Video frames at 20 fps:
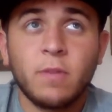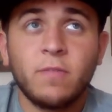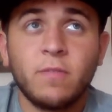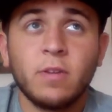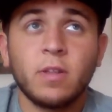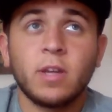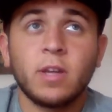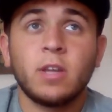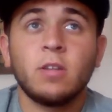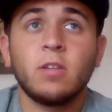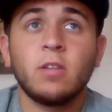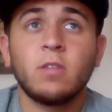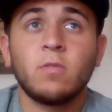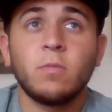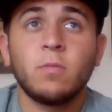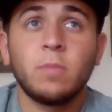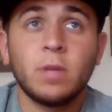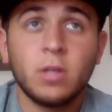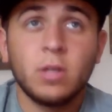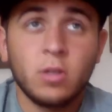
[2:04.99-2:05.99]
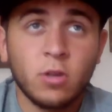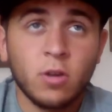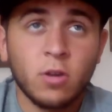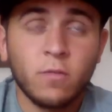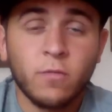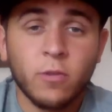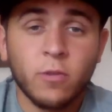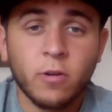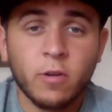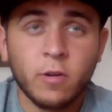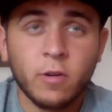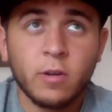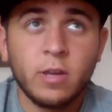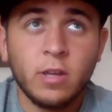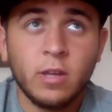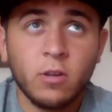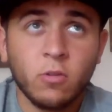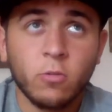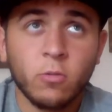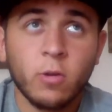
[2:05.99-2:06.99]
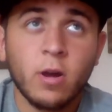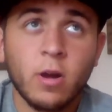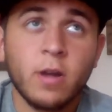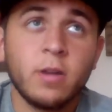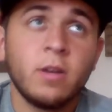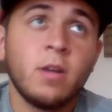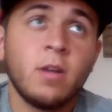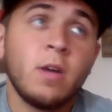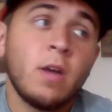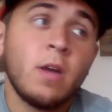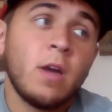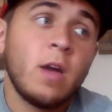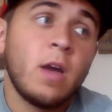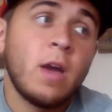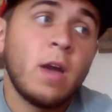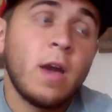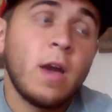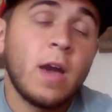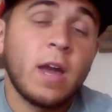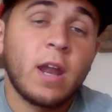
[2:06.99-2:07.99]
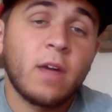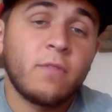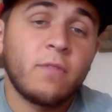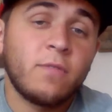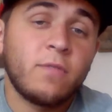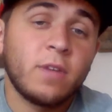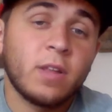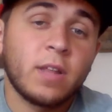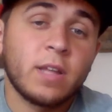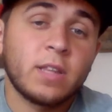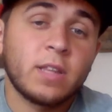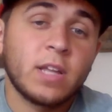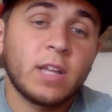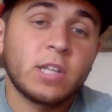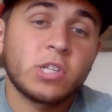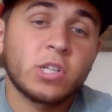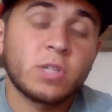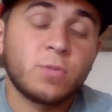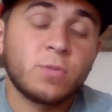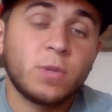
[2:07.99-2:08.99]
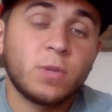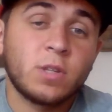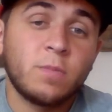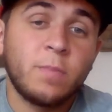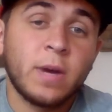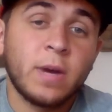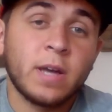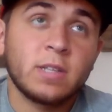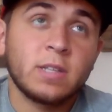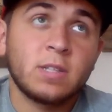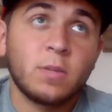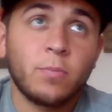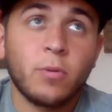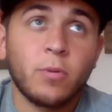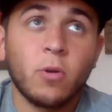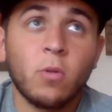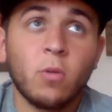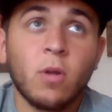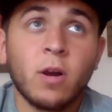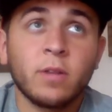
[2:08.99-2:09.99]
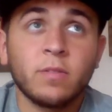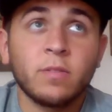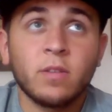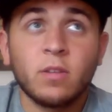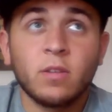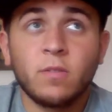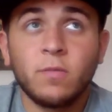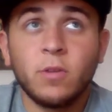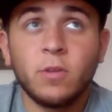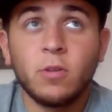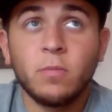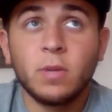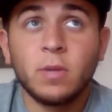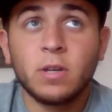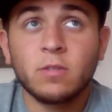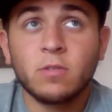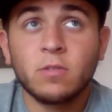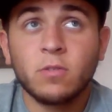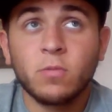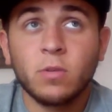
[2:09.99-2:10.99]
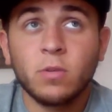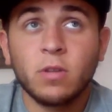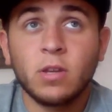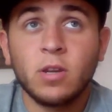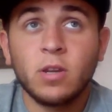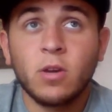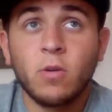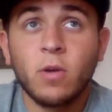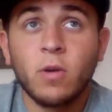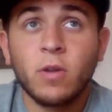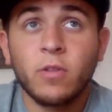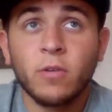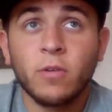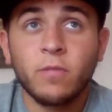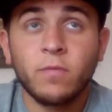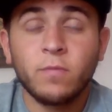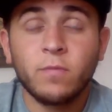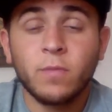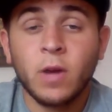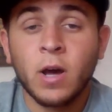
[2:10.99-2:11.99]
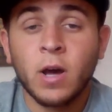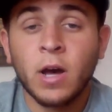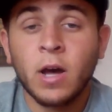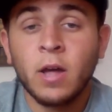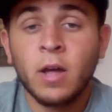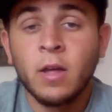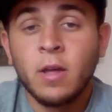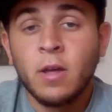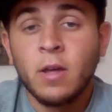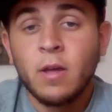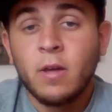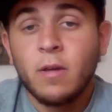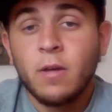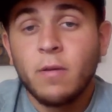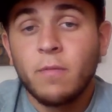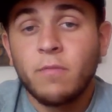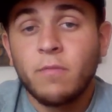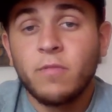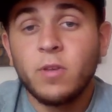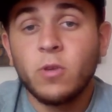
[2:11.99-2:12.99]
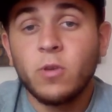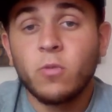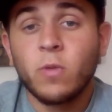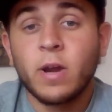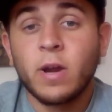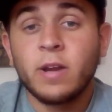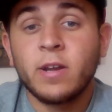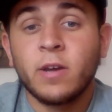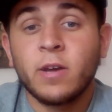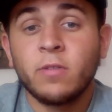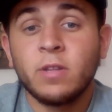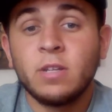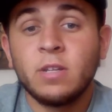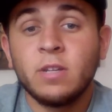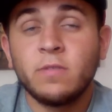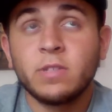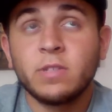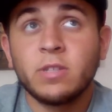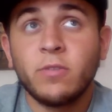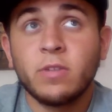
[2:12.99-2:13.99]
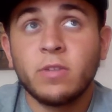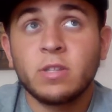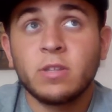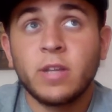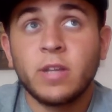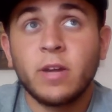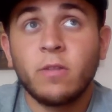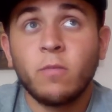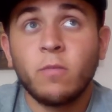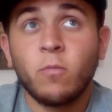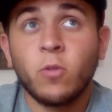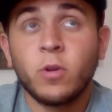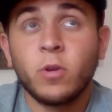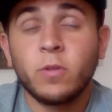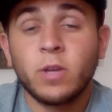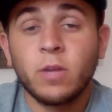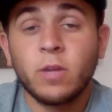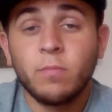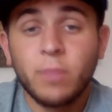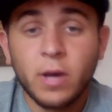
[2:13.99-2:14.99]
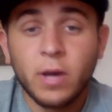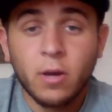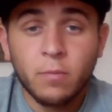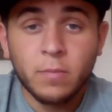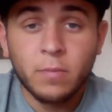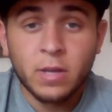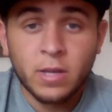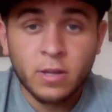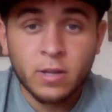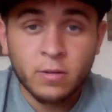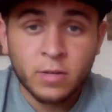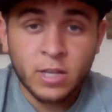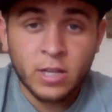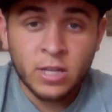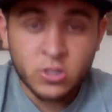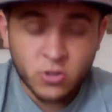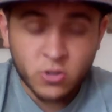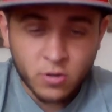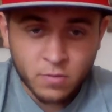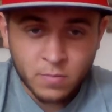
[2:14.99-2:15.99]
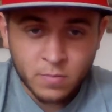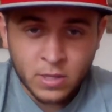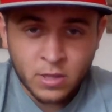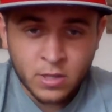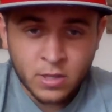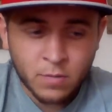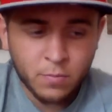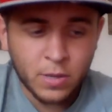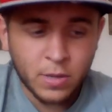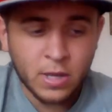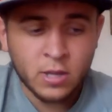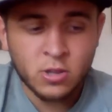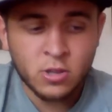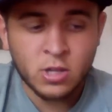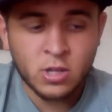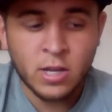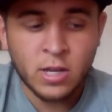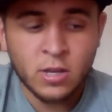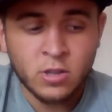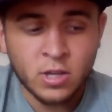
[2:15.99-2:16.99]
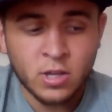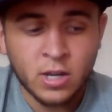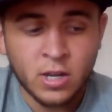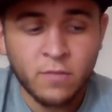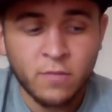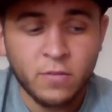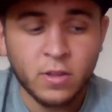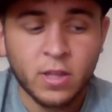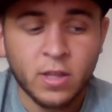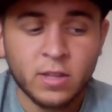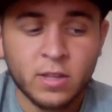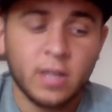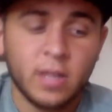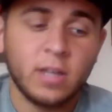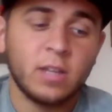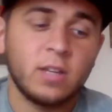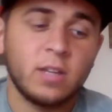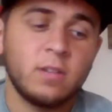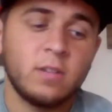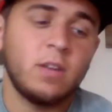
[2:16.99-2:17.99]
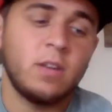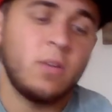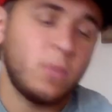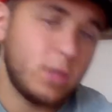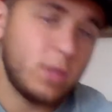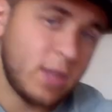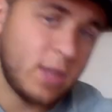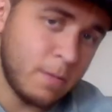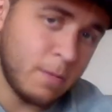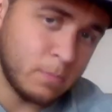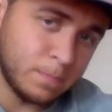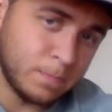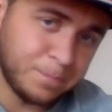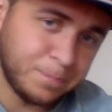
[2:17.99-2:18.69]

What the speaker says: I feel like this would be good for her heel run. And I feel like that's just what's best to prolong this feud, because there's really no other feud right now in the Divas division that would compel me and interest me than Paige and AJ, and I feel like they can continue with that.